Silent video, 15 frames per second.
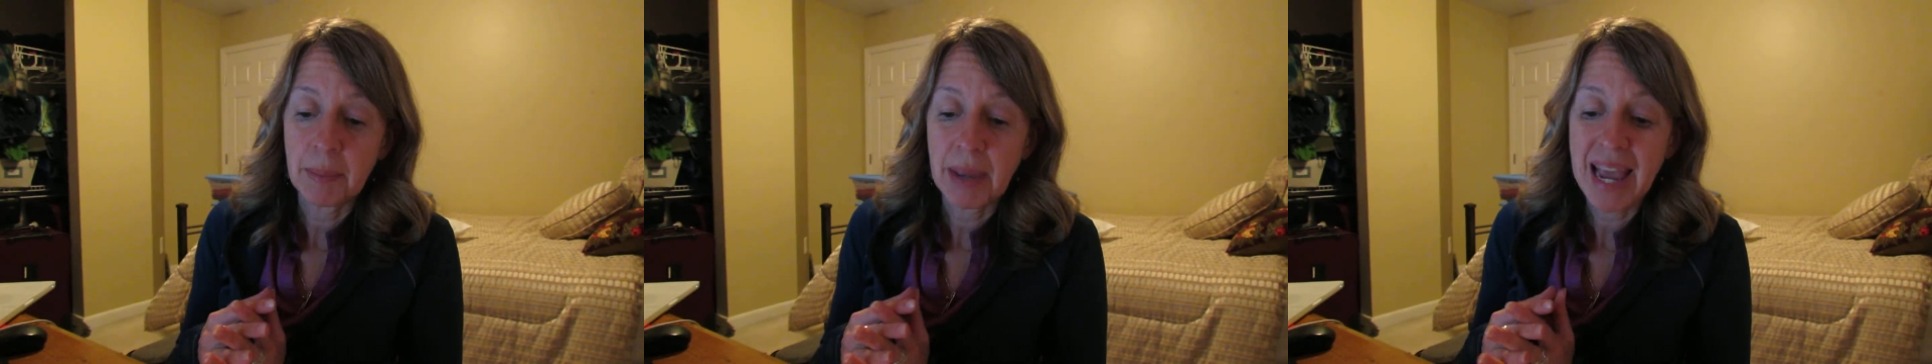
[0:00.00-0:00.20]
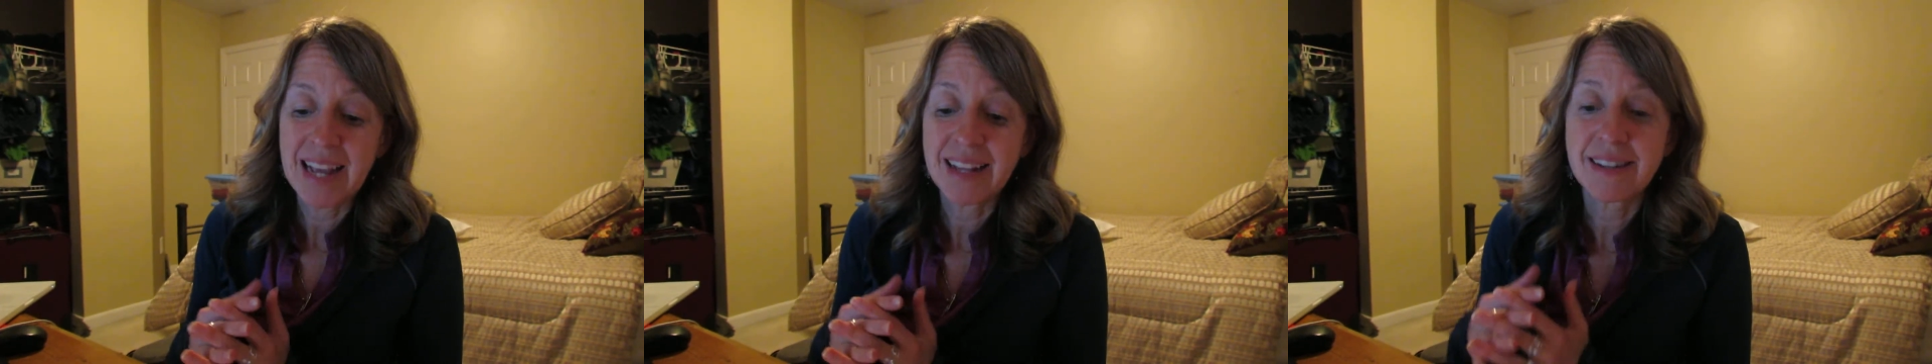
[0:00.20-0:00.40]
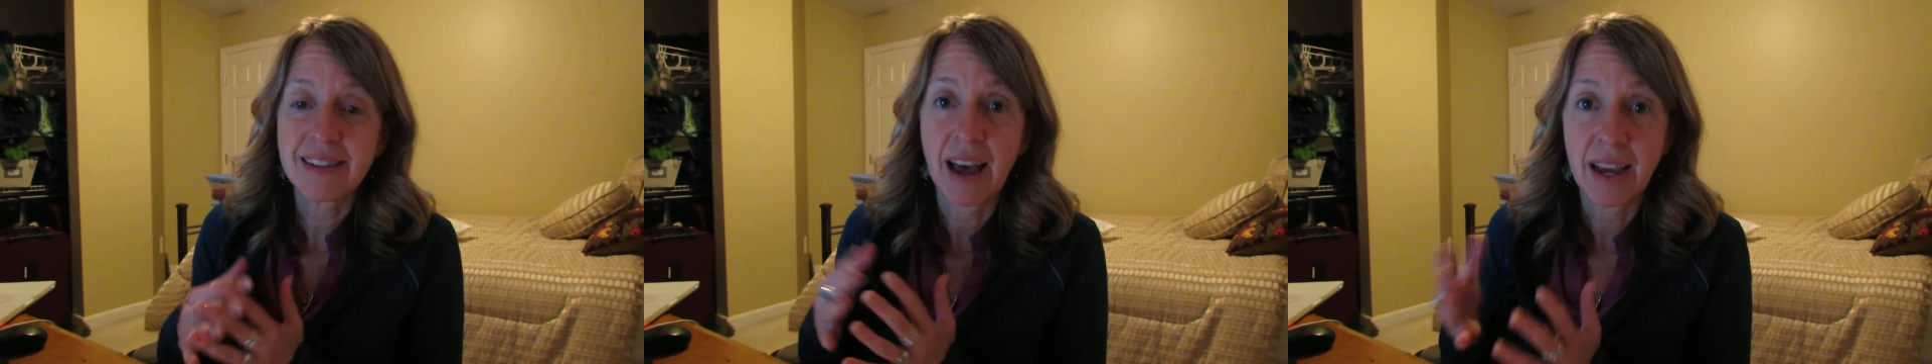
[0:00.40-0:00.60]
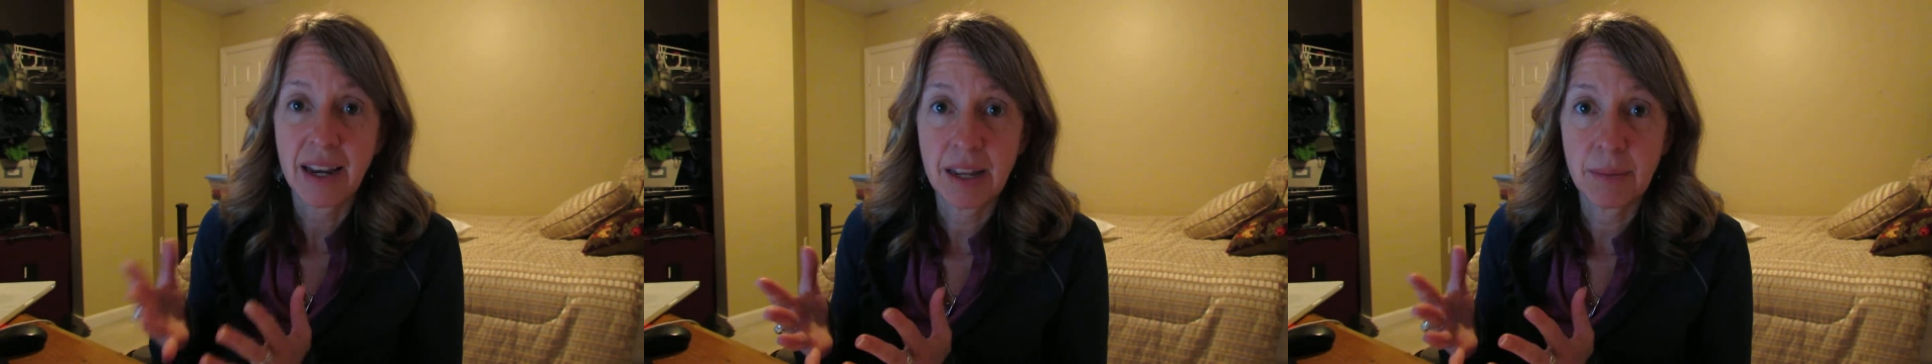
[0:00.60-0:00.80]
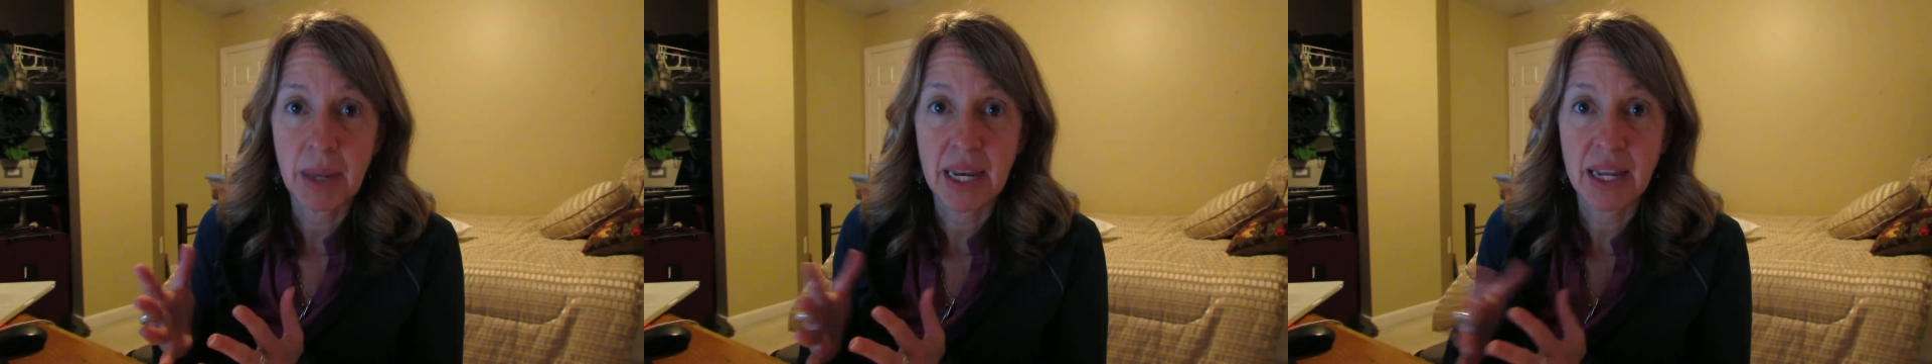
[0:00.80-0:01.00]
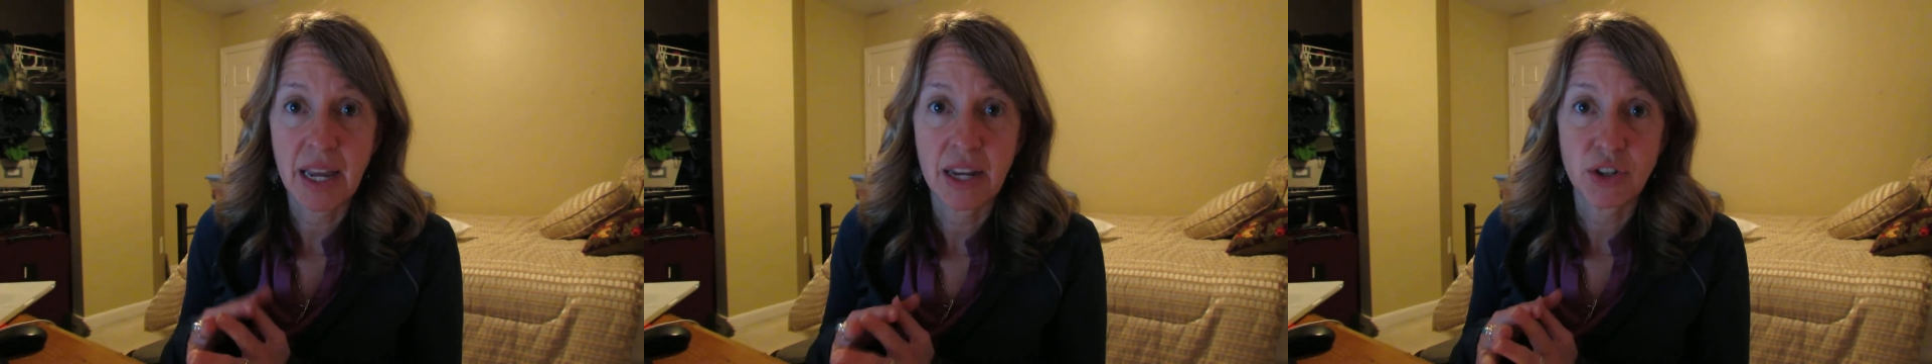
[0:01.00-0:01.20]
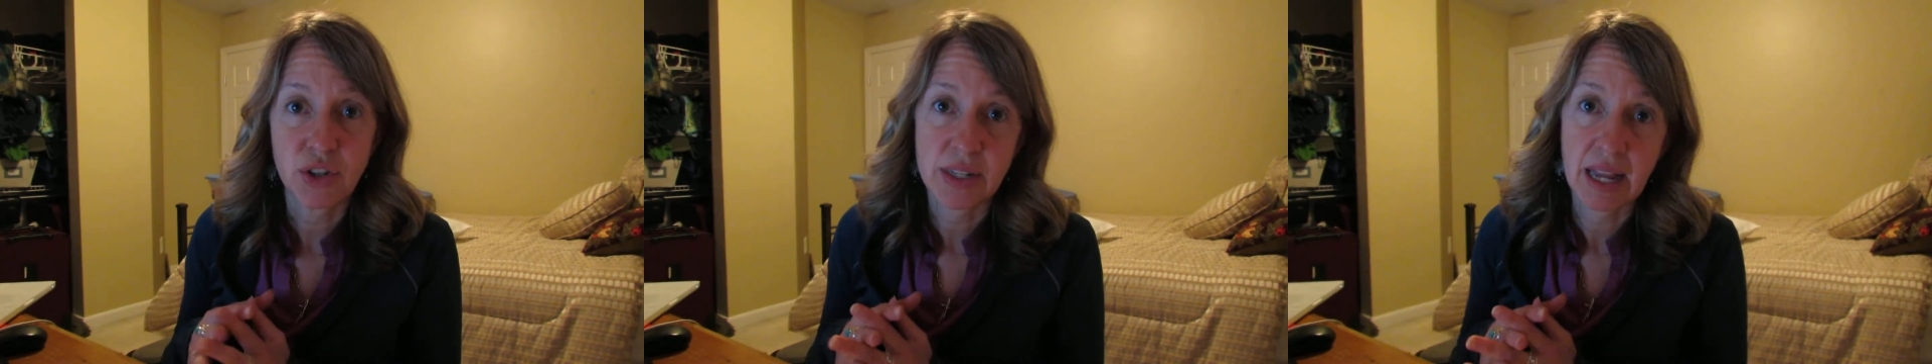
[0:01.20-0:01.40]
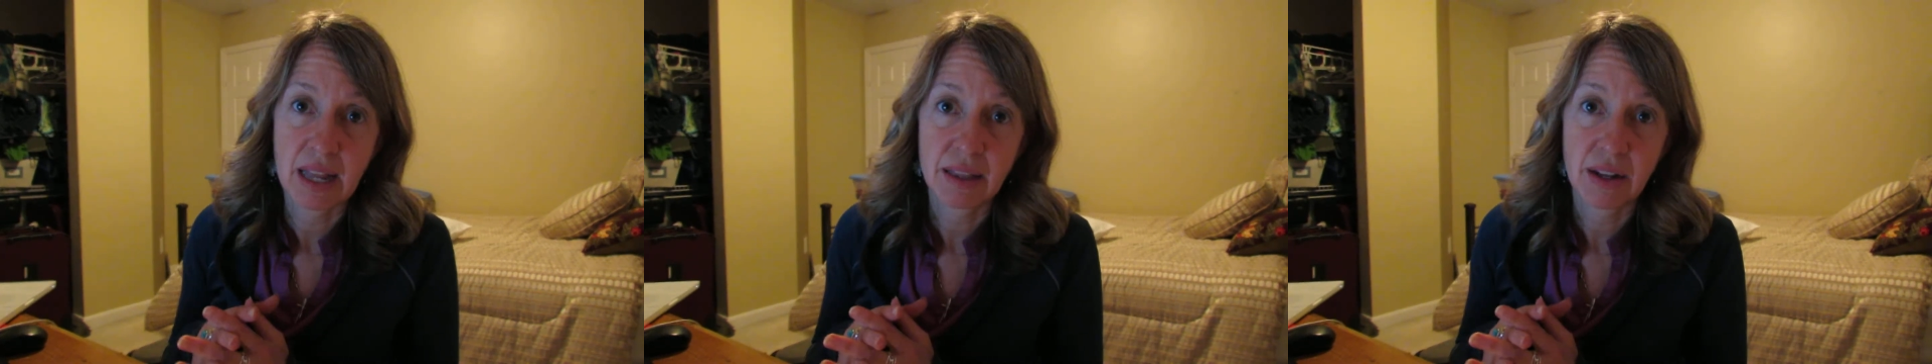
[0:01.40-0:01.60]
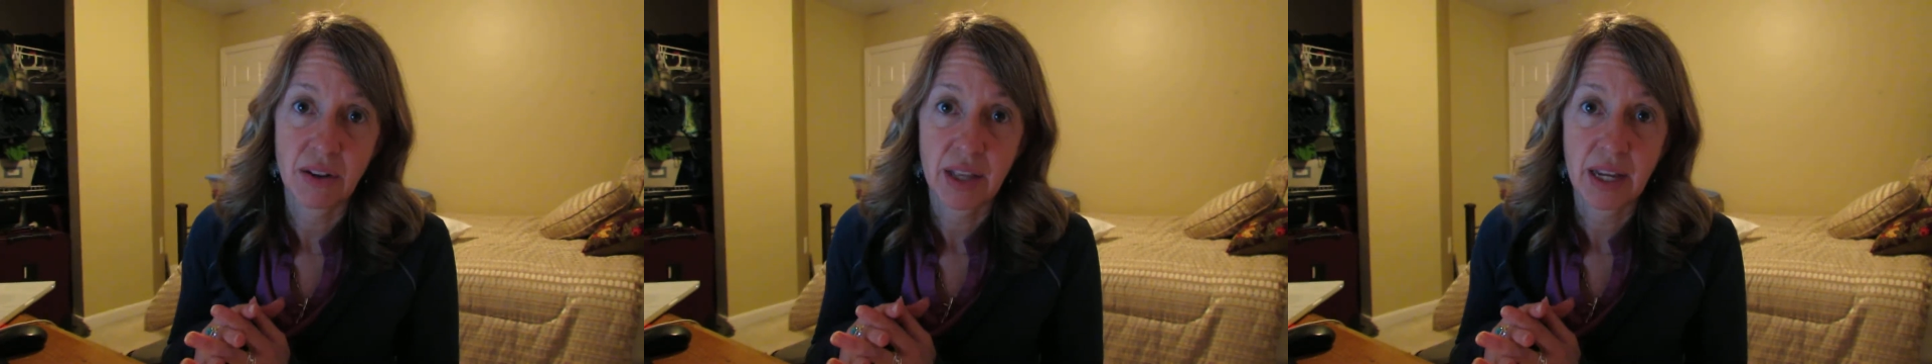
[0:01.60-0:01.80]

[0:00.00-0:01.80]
anxiety medications out there